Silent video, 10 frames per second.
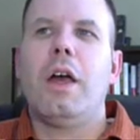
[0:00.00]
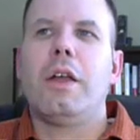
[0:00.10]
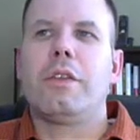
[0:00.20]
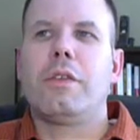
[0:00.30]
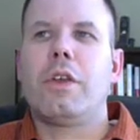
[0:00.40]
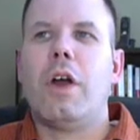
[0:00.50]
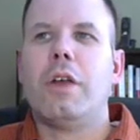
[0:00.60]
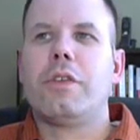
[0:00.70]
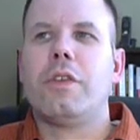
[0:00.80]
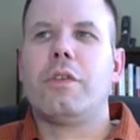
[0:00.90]
It
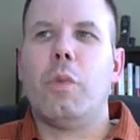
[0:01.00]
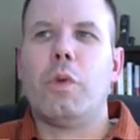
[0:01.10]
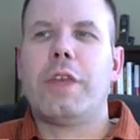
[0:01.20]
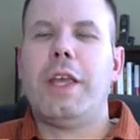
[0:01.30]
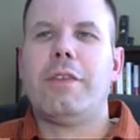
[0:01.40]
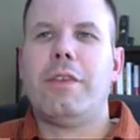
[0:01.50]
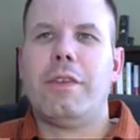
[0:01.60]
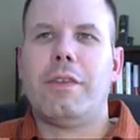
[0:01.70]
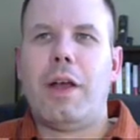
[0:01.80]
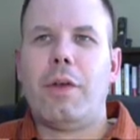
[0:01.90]
causes most cases in the
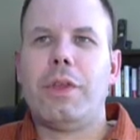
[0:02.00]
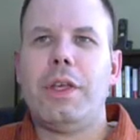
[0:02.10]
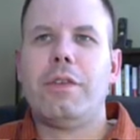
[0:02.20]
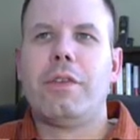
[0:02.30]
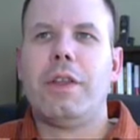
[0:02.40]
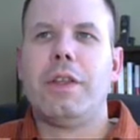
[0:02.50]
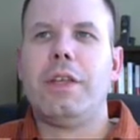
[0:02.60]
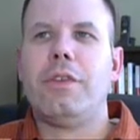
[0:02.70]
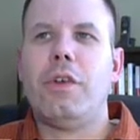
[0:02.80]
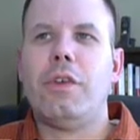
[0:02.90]
southeast and the
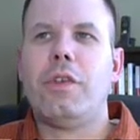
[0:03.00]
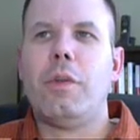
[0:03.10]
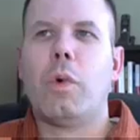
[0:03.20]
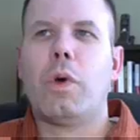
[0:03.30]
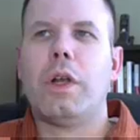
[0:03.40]
eastern seaboard,